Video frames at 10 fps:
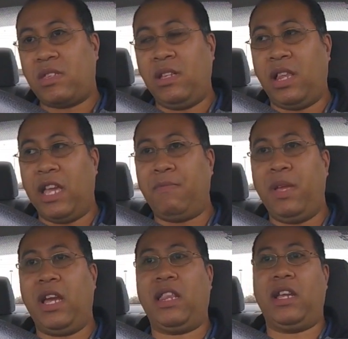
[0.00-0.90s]
like
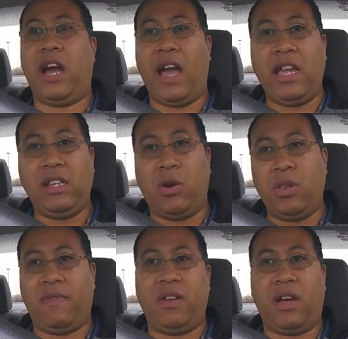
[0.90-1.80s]
me. I like I don't
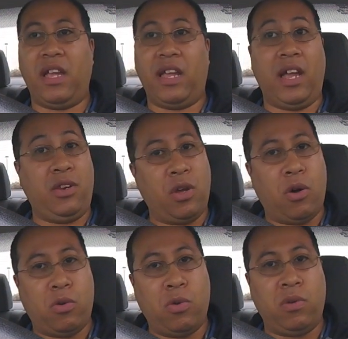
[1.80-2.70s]
even I, I
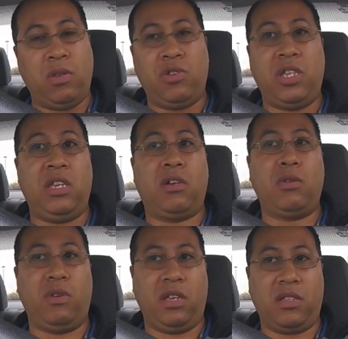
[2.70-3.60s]
know who Eugenia
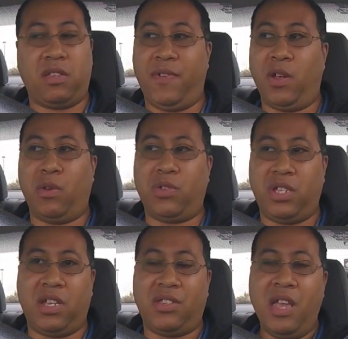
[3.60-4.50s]
Cooney is. If you don't know who
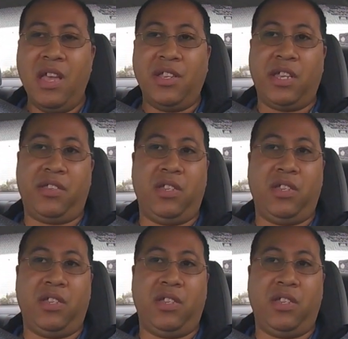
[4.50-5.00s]
she is, she has